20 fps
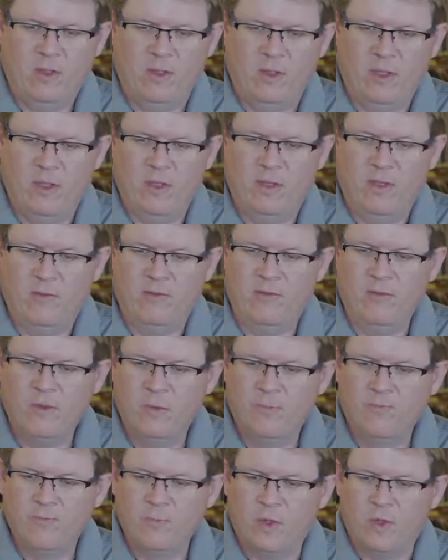is
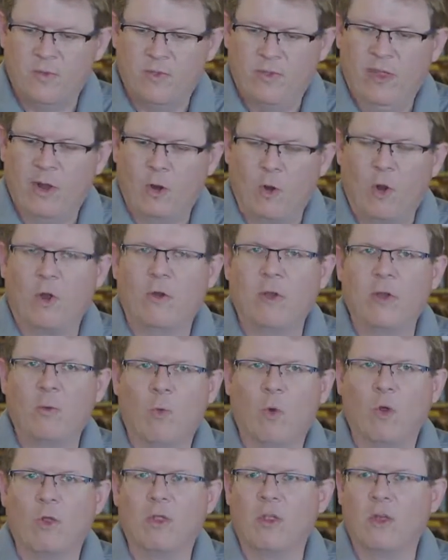they're already
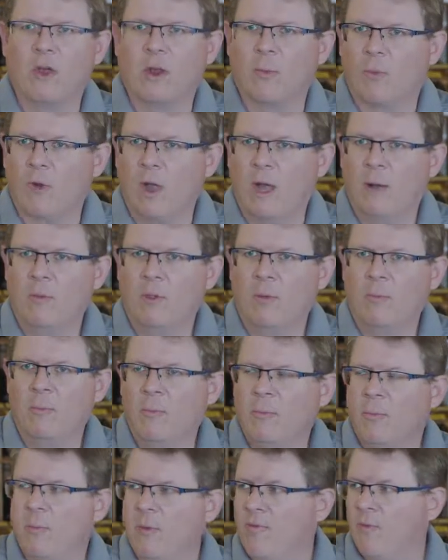working on a problem
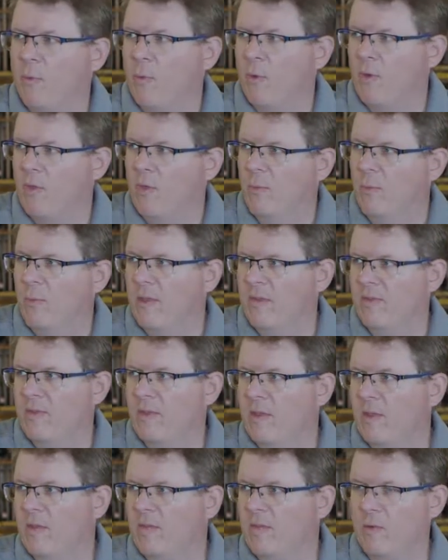before the
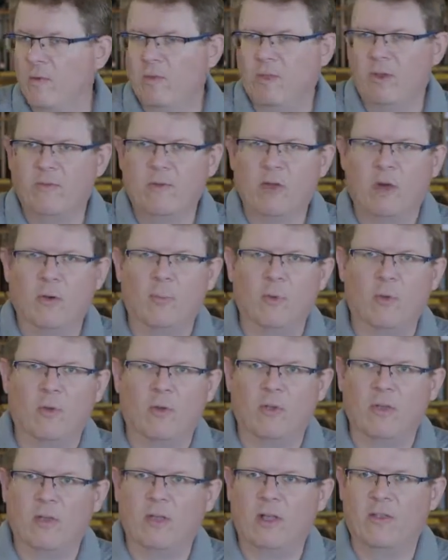business or the developer
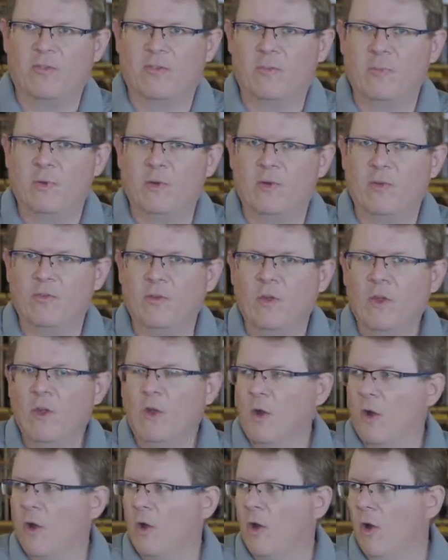or the customers
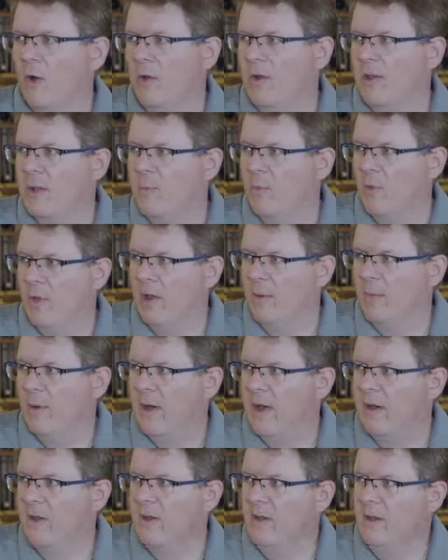are calling to complain about it.